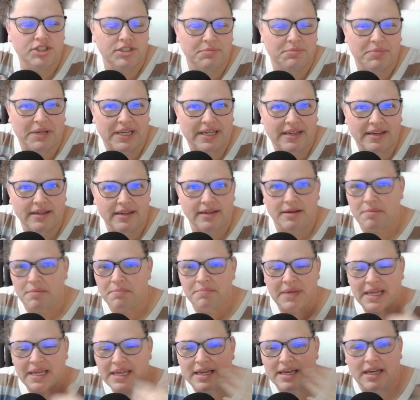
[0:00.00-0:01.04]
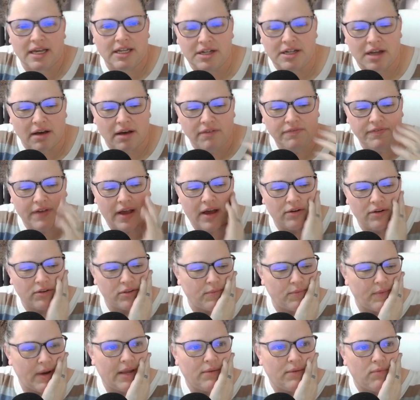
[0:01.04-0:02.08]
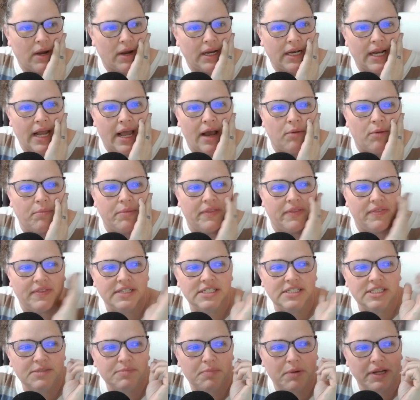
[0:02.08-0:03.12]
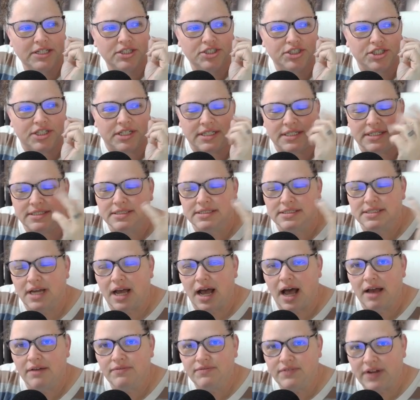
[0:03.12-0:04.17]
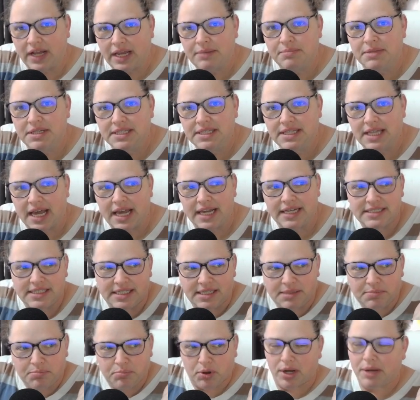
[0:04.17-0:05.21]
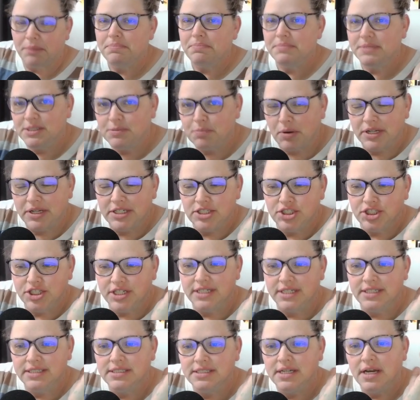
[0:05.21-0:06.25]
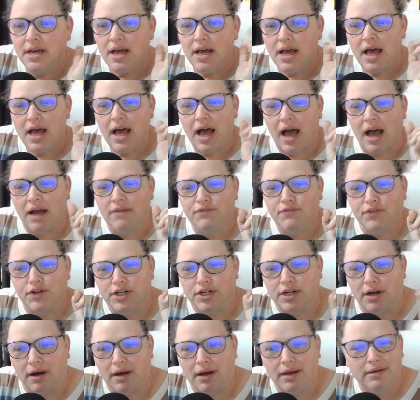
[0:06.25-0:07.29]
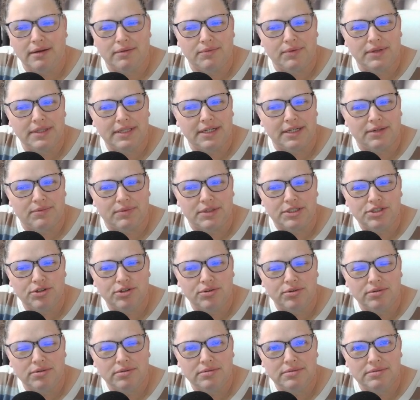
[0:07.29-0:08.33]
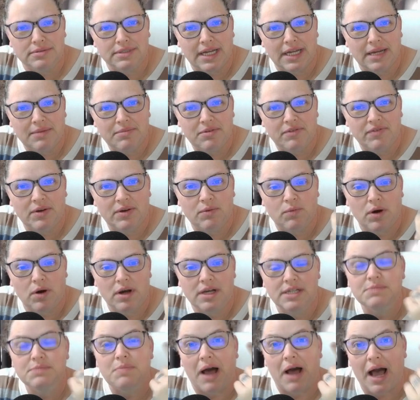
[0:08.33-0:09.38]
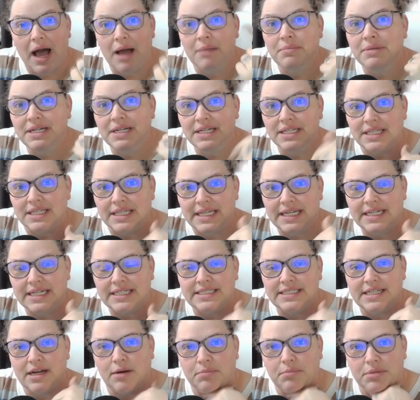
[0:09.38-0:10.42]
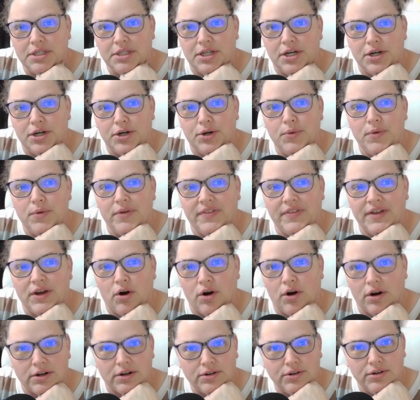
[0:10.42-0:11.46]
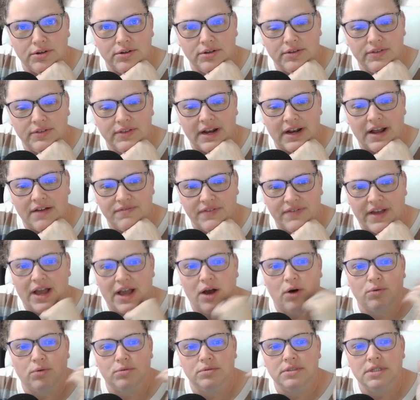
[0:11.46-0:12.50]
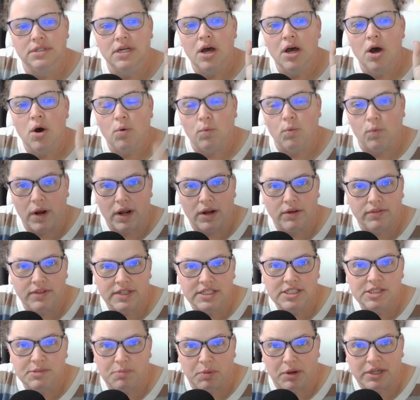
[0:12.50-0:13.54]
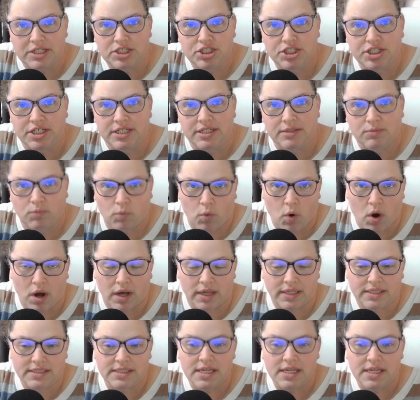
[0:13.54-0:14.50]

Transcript: be me enough out of the way right now, but this spreadsheet, I've named it the AT Prep spreadsheet. I forgot what the original name of it was, but I'm going to link down below the article that I found where this spreadsheet was.